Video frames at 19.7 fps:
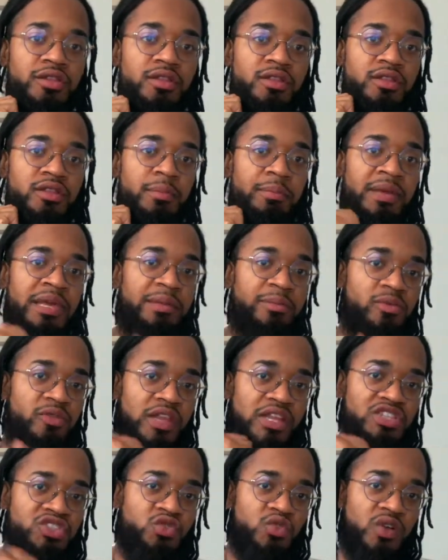the people
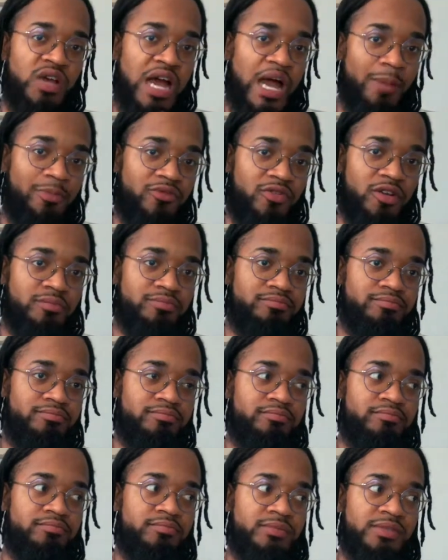that you cop from,
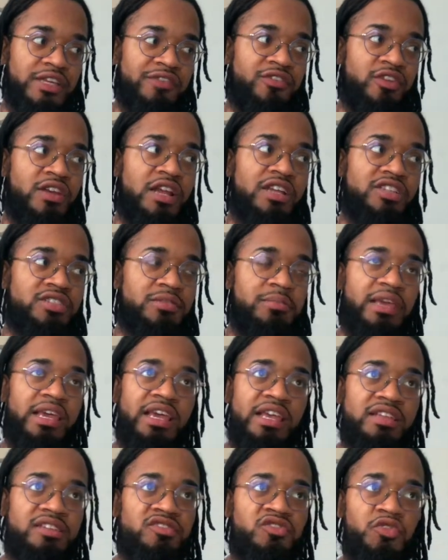if they're not your
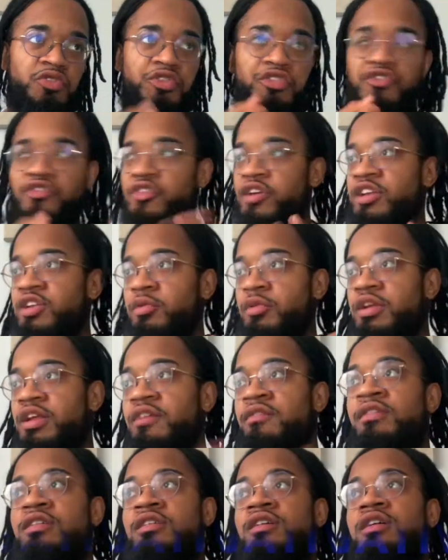mans or your friend or
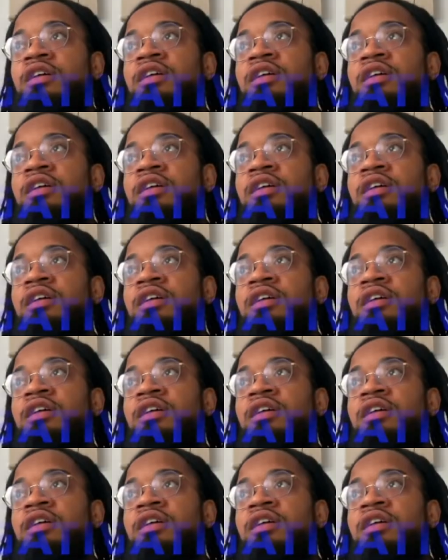whatever,